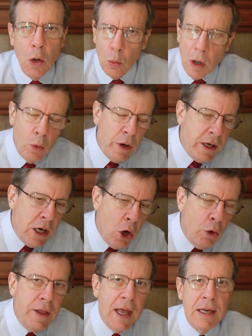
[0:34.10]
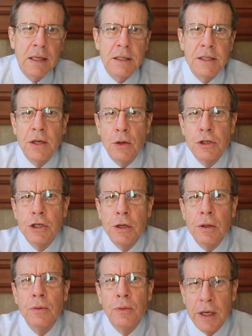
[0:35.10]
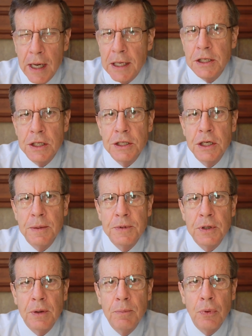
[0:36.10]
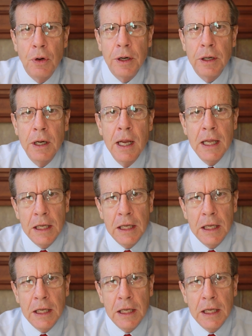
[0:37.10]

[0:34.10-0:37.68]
Well, we know that social relationships are important.